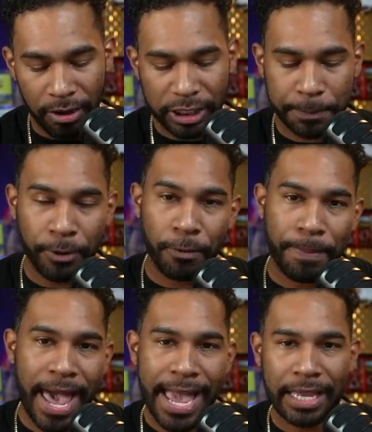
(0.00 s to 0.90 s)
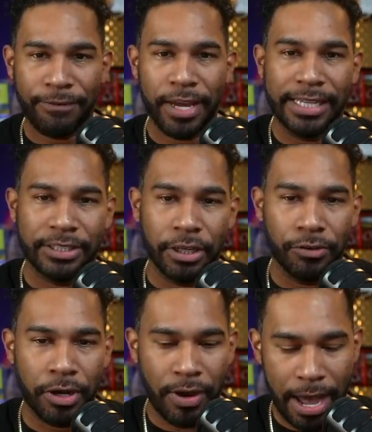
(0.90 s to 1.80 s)
per pack. If you guys don't
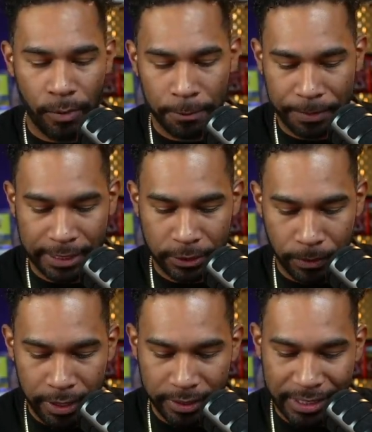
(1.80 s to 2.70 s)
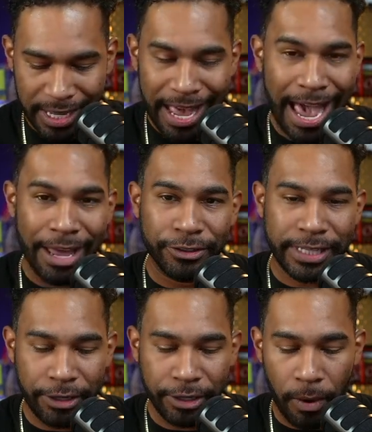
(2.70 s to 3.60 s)
know how One Piece works, I
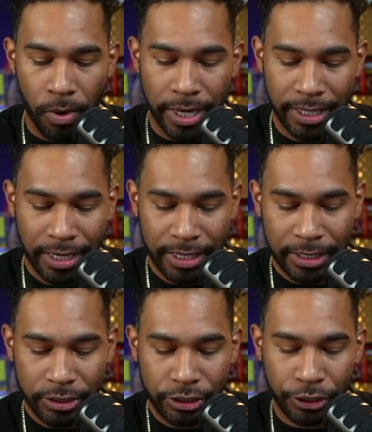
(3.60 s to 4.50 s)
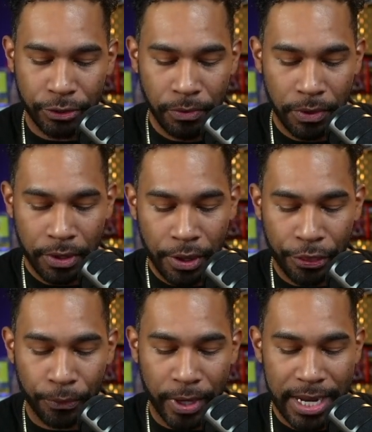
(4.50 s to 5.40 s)
understand. You got 1, 2,
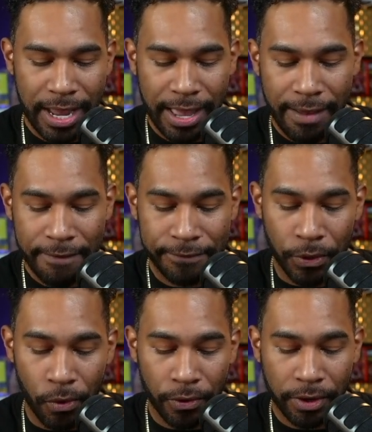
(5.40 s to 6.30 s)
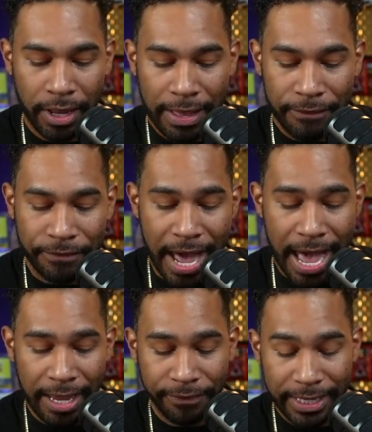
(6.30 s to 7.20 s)
3, 4,
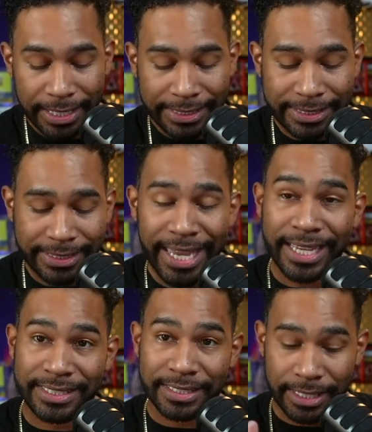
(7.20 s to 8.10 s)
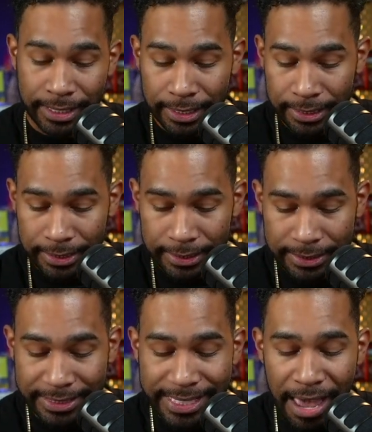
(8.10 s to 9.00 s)
5, 6,
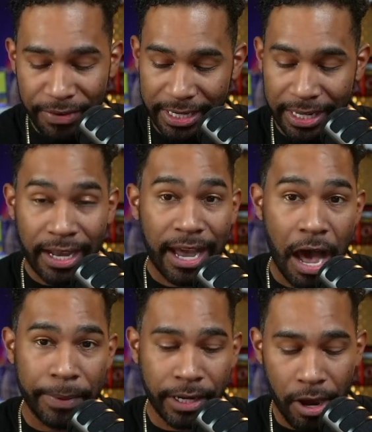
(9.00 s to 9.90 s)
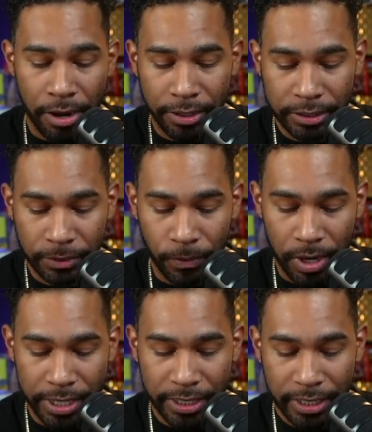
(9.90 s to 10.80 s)
7 common cards,
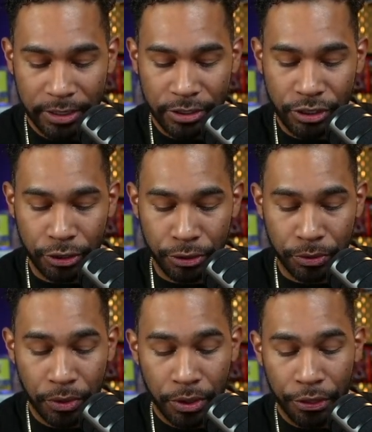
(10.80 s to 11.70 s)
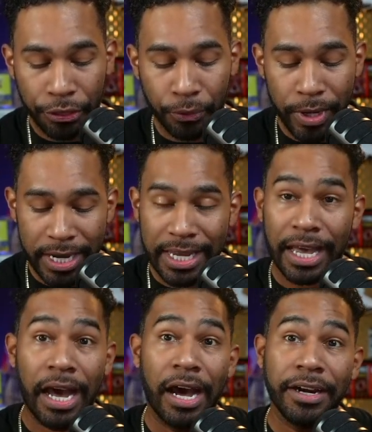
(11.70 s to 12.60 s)
1, 2, 3
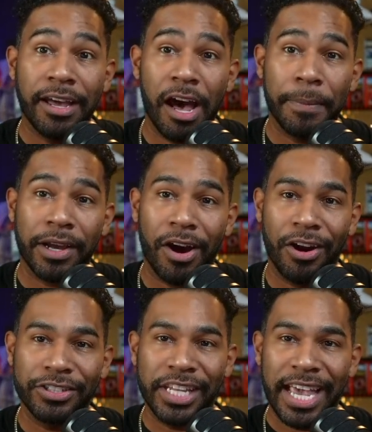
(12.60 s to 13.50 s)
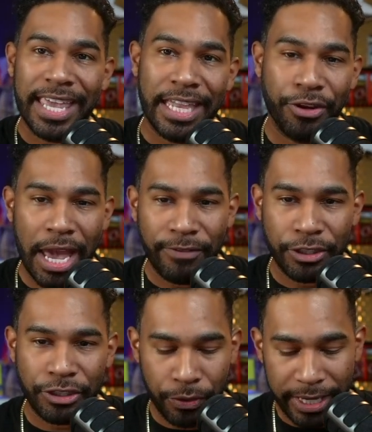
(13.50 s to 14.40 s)
uncommon cards, and then you have your
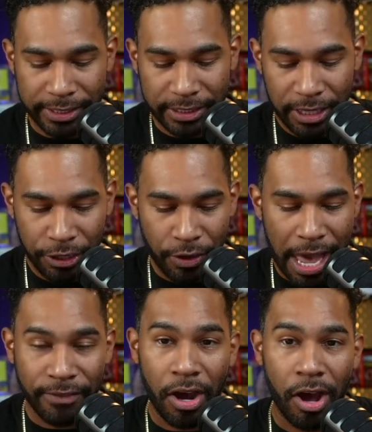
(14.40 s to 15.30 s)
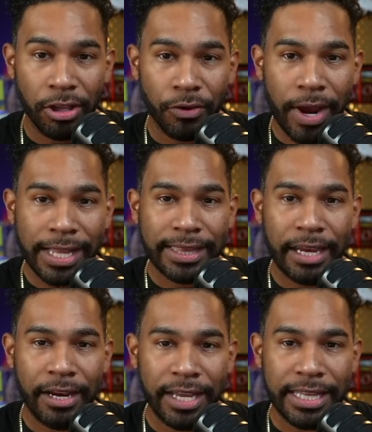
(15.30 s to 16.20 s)
2 hits. You'll have a holo right
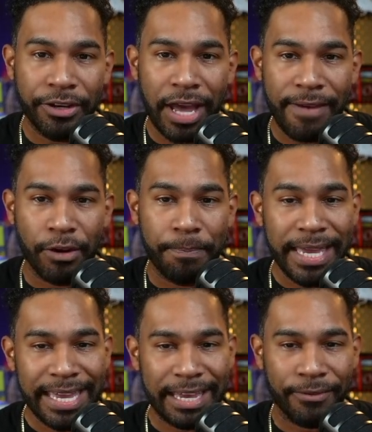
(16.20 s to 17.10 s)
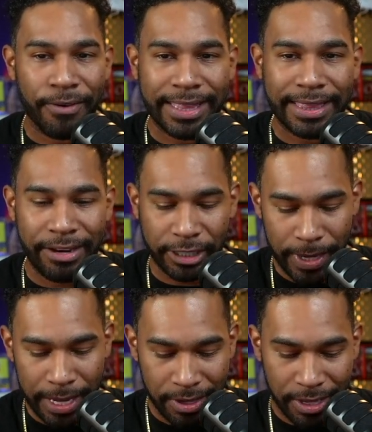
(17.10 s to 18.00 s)
there, and then you'll have your big hit right there as
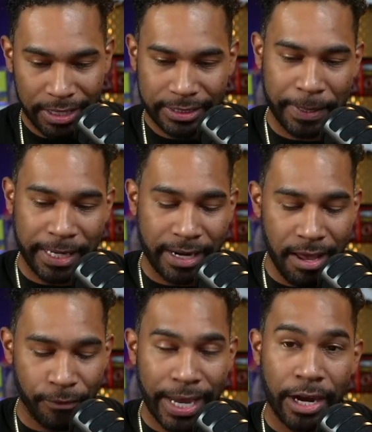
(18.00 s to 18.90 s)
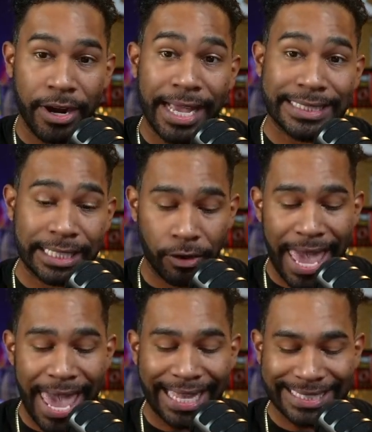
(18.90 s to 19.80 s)
well. Speaking of, we got our nice little
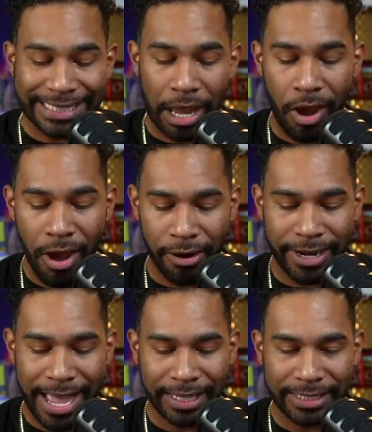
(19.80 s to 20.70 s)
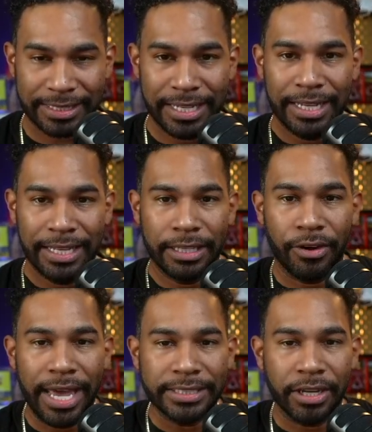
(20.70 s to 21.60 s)
SR. Nice little
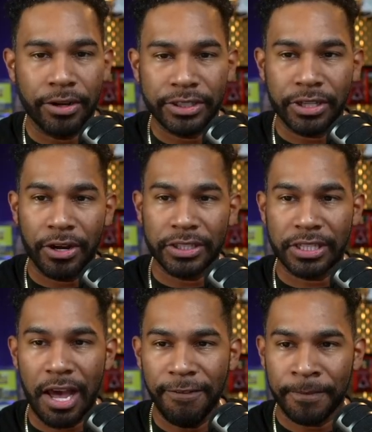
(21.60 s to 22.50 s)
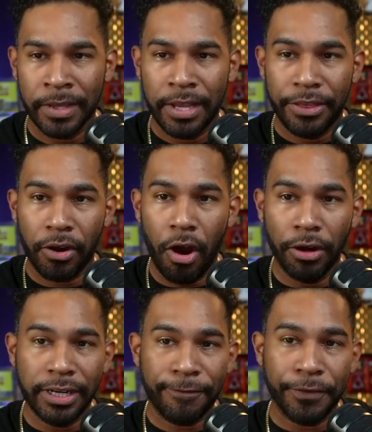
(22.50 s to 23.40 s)
SR to start us off. There are
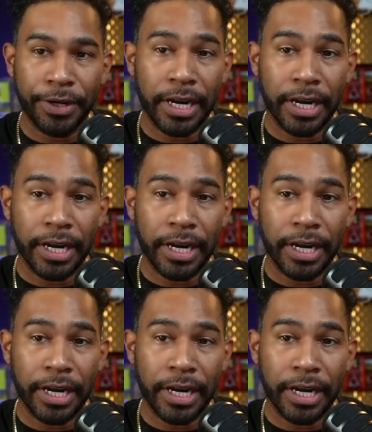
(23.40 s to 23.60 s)
different